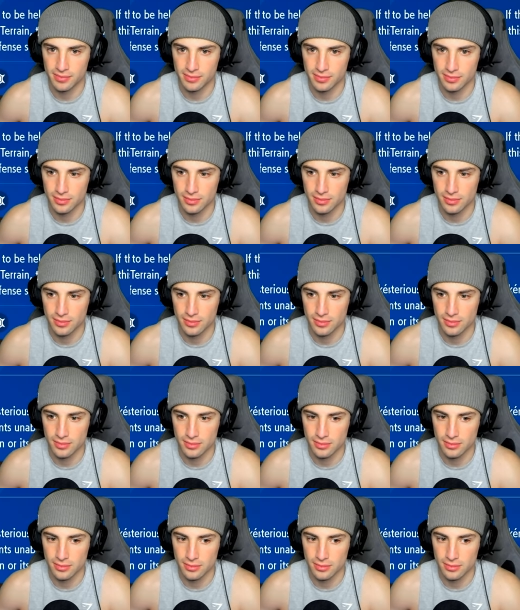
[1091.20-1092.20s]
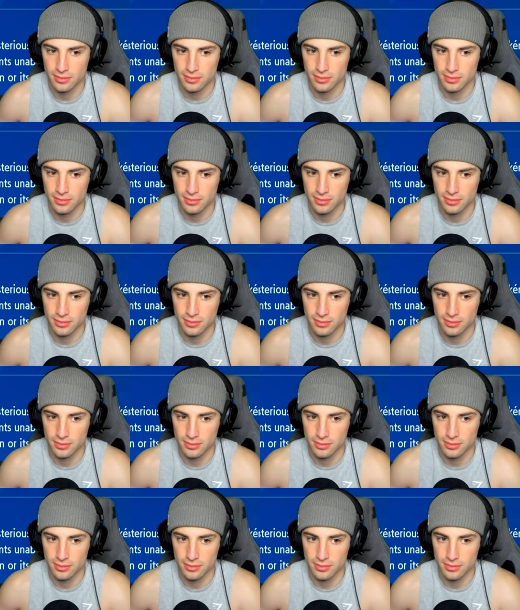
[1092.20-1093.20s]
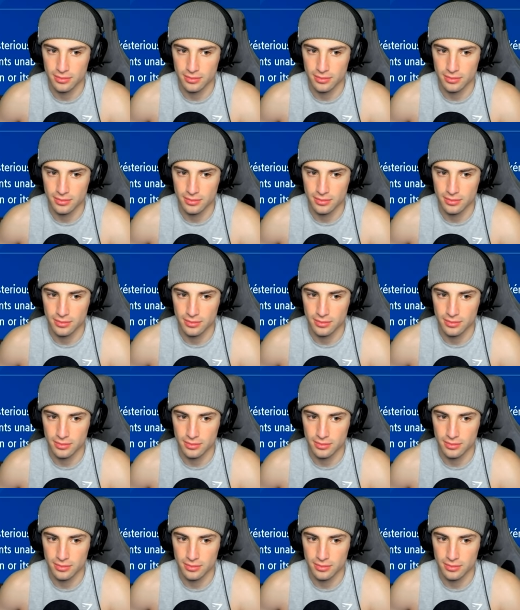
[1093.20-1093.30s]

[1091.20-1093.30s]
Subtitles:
(no one is talking)